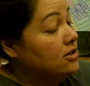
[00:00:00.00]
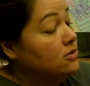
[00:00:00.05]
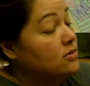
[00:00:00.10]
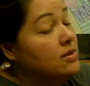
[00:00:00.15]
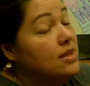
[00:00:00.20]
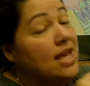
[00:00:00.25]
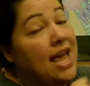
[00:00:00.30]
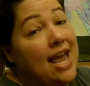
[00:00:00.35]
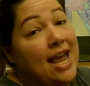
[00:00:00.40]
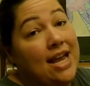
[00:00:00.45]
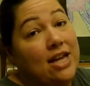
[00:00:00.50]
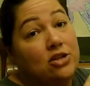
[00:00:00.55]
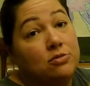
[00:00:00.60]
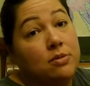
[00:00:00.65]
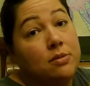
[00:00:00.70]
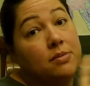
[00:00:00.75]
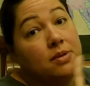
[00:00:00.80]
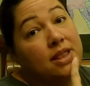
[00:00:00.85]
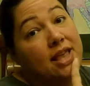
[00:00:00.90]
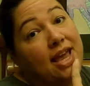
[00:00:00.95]
with the H.
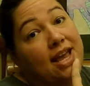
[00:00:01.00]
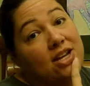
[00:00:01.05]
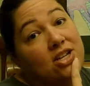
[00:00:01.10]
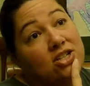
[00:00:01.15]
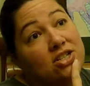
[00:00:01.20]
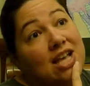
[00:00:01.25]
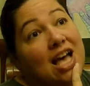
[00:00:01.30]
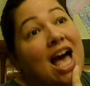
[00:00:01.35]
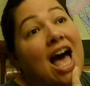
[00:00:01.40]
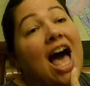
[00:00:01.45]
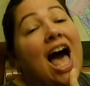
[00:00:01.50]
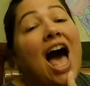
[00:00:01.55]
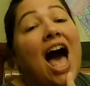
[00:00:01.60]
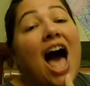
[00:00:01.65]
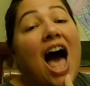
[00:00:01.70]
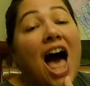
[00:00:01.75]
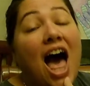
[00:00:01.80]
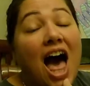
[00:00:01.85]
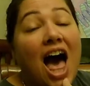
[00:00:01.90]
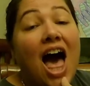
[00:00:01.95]
Remember the H is a
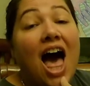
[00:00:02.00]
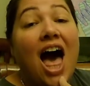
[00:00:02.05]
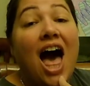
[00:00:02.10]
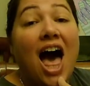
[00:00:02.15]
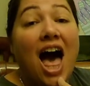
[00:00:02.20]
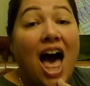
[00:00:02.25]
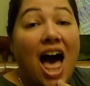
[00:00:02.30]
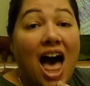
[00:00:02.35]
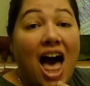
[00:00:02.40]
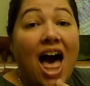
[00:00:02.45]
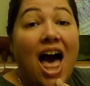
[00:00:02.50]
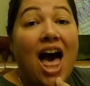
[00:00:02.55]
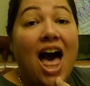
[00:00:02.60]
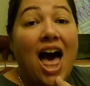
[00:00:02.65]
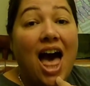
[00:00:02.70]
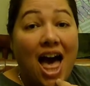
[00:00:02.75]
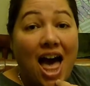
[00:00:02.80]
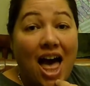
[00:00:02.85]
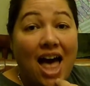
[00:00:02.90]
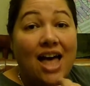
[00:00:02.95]
ha, ha,
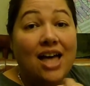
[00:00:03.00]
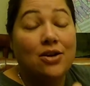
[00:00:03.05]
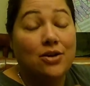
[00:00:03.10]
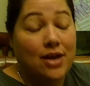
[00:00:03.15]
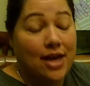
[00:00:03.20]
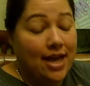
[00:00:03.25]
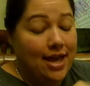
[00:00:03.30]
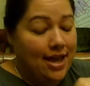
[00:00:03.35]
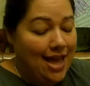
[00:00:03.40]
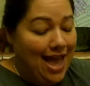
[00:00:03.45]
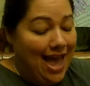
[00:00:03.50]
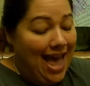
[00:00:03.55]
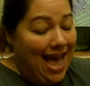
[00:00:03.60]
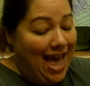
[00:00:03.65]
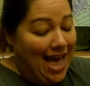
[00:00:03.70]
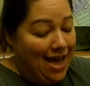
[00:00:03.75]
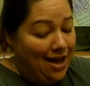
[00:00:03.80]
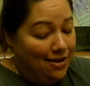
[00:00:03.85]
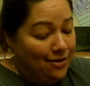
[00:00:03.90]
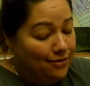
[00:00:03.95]
ha. Okay,
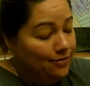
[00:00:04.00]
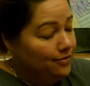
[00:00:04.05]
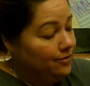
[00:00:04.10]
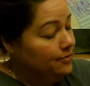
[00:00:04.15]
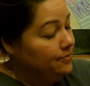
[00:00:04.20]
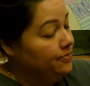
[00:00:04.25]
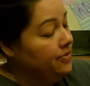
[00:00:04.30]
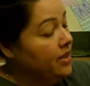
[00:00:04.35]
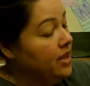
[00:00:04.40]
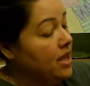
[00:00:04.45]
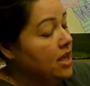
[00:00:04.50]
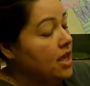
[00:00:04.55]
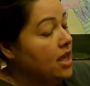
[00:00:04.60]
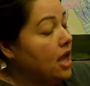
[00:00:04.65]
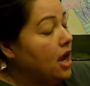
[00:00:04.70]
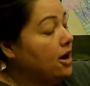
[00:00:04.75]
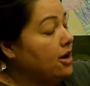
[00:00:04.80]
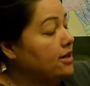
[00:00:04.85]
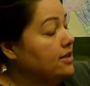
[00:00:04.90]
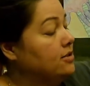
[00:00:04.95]
have.
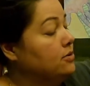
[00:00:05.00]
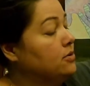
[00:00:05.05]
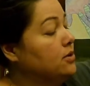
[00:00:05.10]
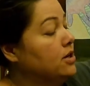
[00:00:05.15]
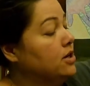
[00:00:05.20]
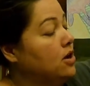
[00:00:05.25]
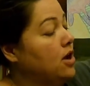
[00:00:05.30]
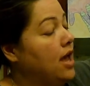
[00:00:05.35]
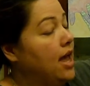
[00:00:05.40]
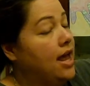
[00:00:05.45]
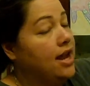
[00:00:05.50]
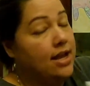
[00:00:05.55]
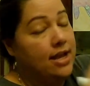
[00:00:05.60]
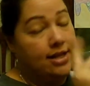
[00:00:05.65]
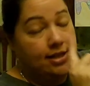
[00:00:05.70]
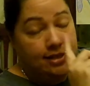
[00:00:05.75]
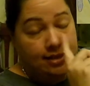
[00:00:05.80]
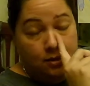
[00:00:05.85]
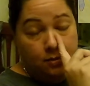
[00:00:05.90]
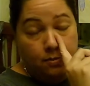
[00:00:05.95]
All right, so we're going to go ahead and
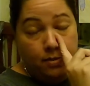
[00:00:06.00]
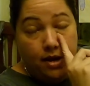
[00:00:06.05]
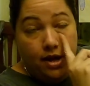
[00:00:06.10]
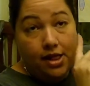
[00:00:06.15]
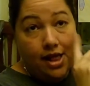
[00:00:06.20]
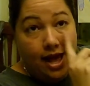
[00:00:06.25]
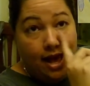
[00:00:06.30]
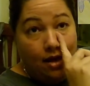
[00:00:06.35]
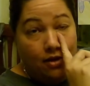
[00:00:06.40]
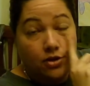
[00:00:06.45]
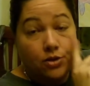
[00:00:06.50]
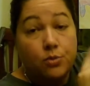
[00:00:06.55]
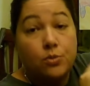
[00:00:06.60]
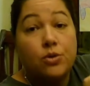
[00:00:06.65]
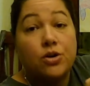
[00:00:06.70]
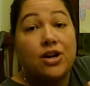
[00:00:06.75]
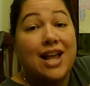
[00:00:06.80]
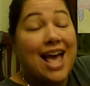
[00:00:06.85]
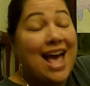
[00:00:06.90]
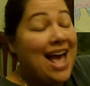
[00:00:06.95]
spell out the
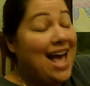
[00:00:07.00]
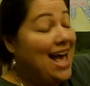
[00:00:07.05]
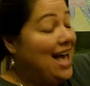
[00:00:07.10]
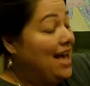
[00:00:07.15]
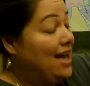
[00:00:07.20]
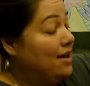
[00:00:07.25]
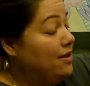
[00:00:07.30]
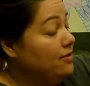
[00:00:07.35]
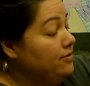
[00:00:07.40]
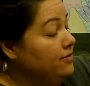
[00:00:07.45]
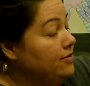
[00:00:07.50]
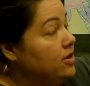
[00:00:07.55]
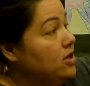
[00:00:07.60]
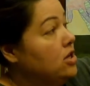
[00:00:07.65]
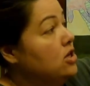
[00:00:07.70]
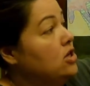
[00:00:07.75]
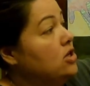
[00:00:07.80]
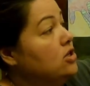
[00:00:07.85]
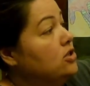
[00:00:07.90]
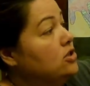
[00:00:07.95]
word have.
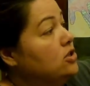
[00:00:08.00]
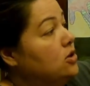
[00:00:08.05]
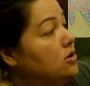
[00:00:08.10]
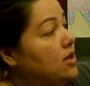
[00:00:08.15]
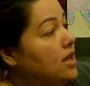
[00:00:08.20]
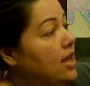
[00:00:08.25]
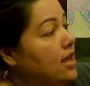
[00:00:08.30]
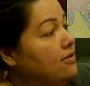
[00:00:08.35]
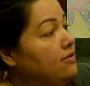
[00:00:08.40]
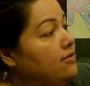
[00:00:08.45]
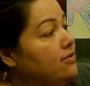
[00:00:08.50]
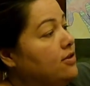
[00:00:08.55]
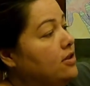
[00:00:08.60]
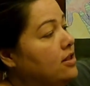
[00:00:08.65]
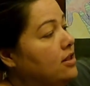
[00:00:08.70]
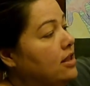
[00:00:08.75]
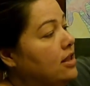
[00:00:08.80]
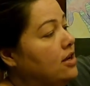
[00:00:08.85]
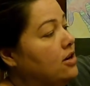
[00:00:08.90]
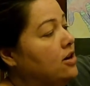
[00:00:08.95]
So again, for the
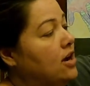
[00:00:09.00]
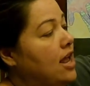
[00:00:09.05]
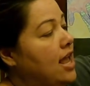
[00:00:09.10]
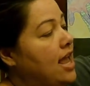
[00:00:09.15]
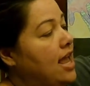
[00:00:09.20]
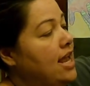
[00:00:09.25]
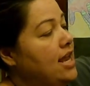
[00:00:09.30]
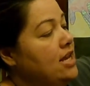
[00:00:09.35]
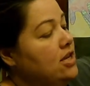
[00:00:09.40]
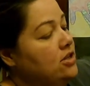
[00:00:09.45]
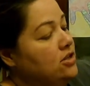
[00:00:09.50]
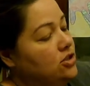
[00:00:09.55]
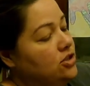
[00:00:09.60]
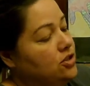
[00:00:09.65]
letter H,